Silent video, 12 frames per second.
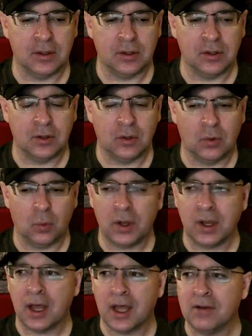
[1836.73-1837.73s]
What kind
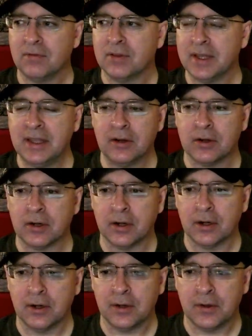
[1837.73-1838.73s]
of leader
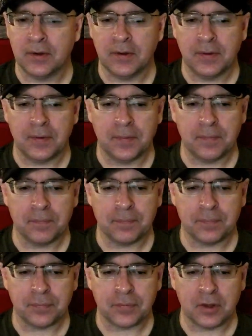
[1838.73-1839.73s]

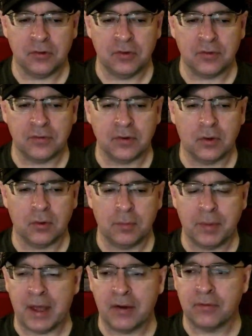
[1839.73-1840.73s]
doesn't go to bat
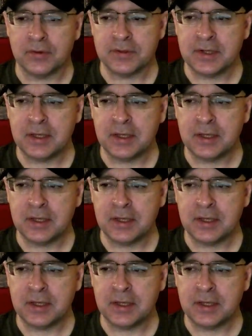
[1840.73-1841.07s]
for his team?